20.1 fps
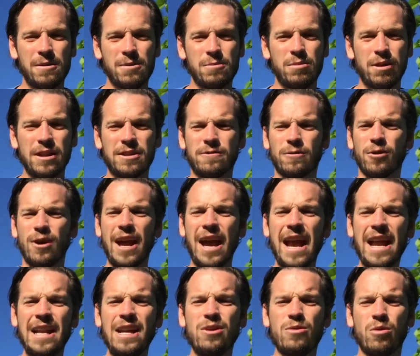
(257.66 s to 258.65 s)
but it's for
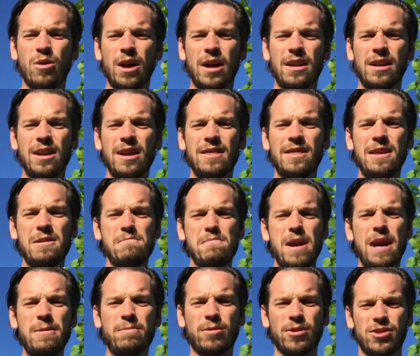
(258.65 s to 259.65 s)
anyone that
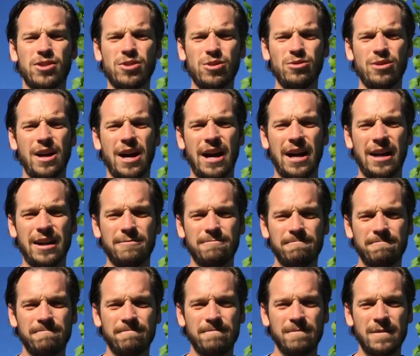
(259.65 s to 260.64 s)
may pursue God.
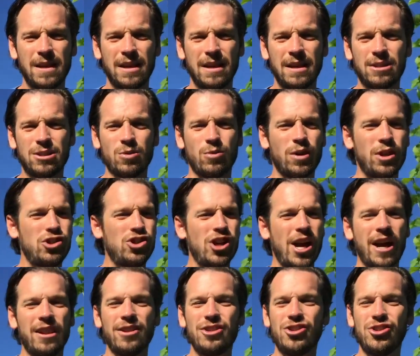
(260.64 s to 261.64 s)
So I want to
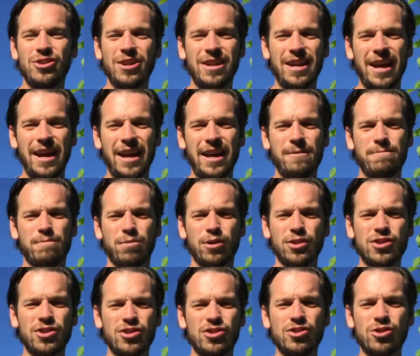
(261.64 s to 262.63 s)
challenge you today.
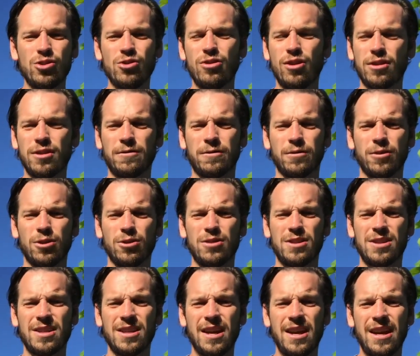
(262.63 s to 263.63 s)
Pursue those
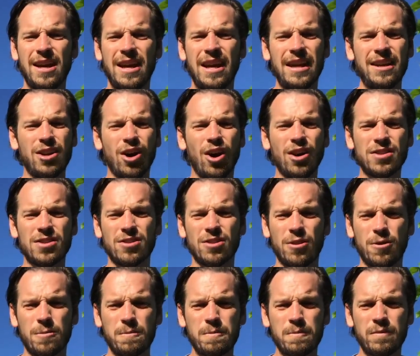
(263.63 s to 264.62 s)
fruits, and
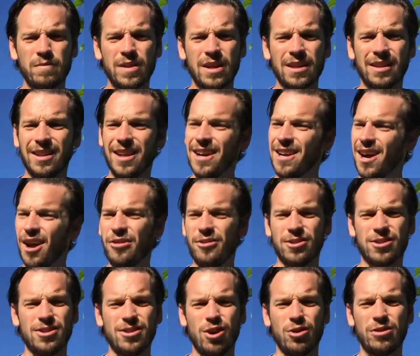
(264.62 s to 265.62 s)
also let
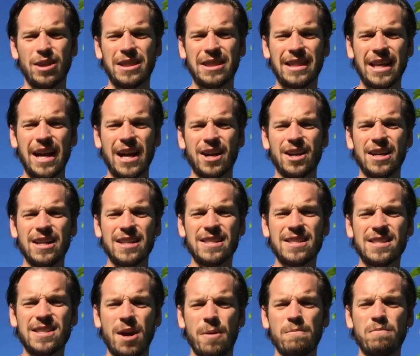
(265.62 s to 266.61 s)
others know that there is
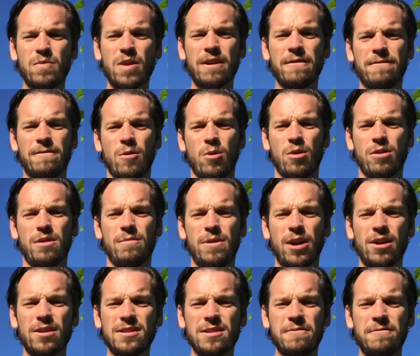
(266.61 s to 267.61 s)
something for them.
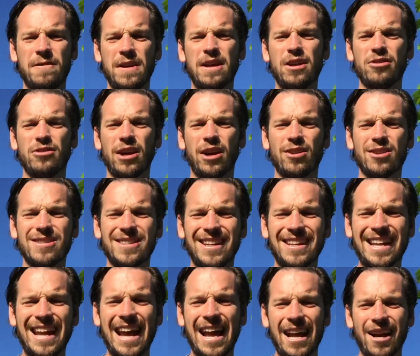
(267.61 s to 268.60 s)
There is a vineyard. There is an
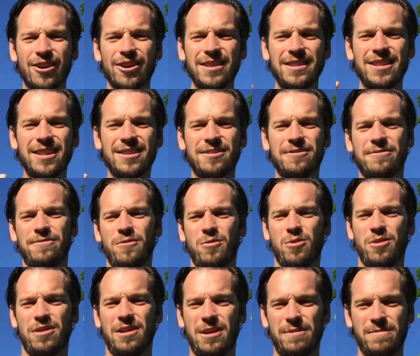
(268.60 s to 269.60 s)
inheritance
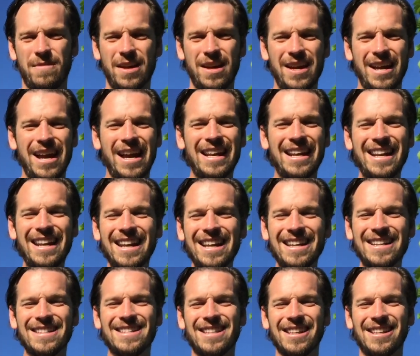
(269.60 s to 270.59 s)
for them. And it
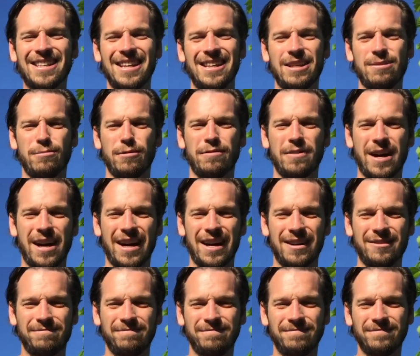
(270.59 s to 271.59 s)
is the kingdom of
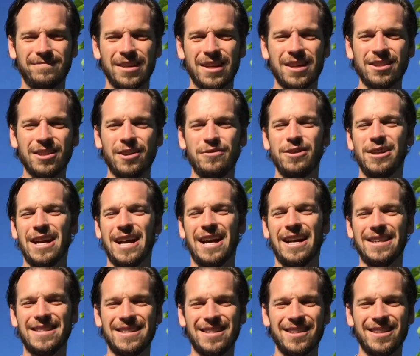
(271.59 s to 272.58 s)
God. Love you guys.